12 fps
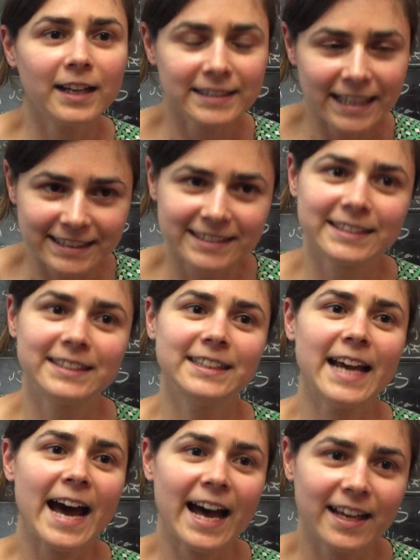Yes,
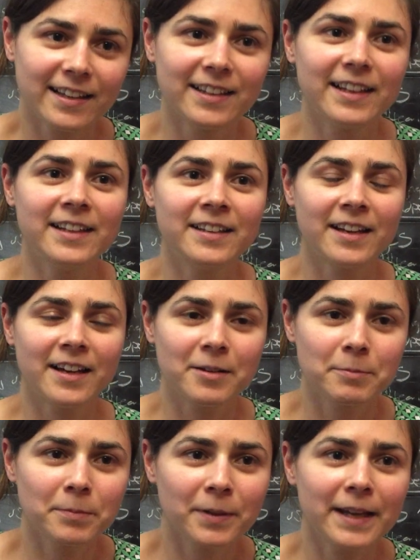yeah, in uh,
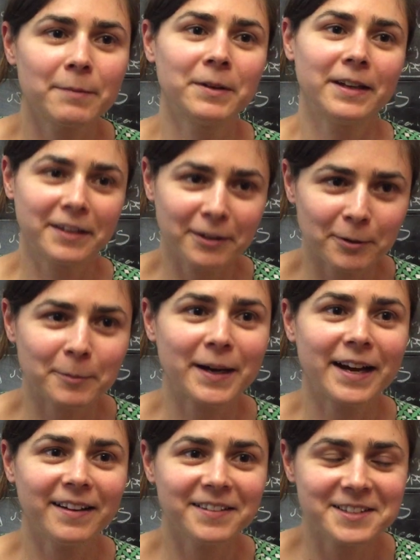plant molecular
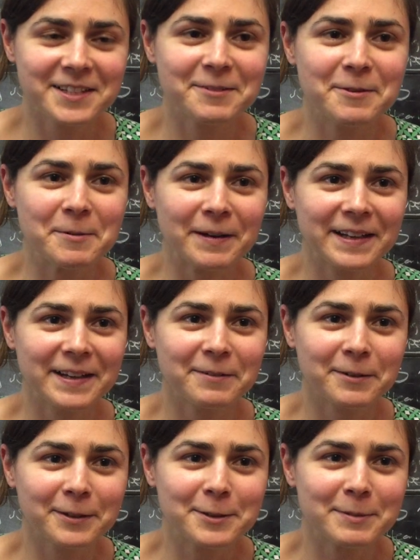biology, if you want to get
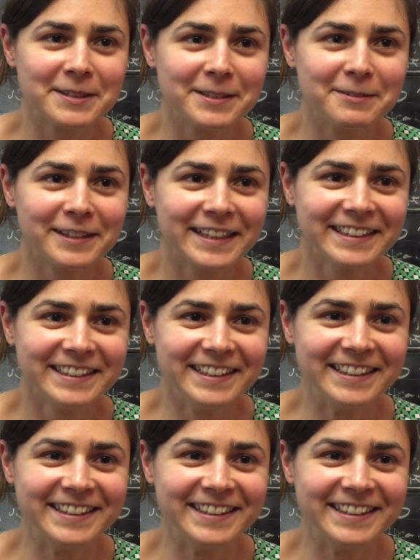really specific.